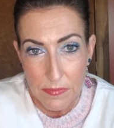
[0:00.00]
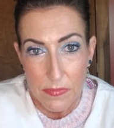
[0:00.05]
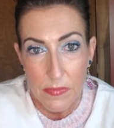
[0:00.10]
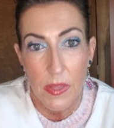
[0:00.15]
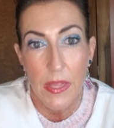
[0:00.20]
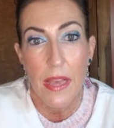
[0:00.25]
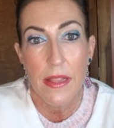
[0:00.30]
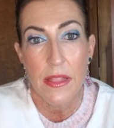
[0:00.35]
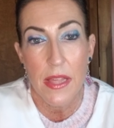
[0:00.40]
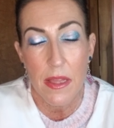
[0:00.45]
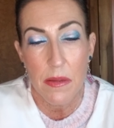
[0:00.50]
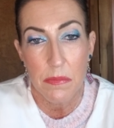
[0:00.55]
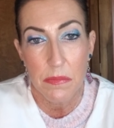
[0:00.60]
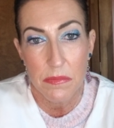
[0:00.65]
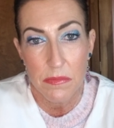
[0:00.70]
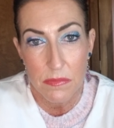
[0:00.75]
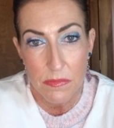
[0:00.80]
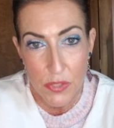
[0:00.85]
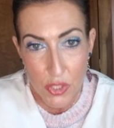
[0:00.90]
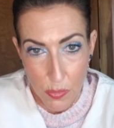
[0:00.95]
Get them
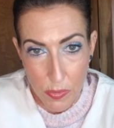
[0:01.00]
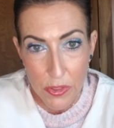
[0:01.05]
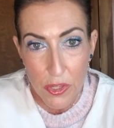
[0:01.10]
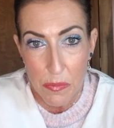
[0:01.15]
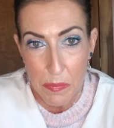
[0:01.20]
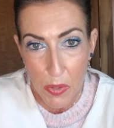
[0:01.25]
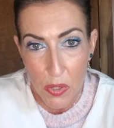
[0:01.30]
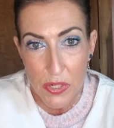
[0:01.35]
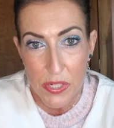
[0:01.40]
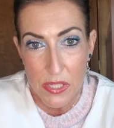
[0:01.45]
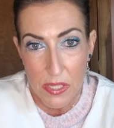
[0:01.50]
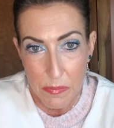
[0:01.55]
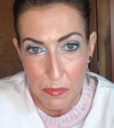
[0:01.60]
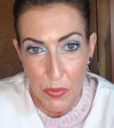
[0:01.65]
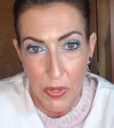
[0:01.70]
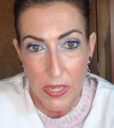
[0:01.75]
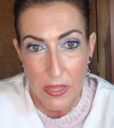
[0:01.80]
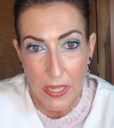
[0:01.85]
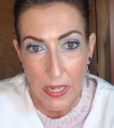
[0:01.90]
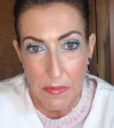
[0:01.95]
doing their pursed lip
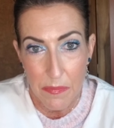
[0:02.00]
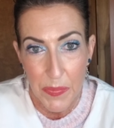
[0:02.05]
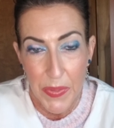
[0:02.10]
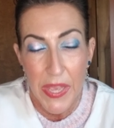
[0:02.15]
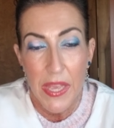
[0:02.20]
breathing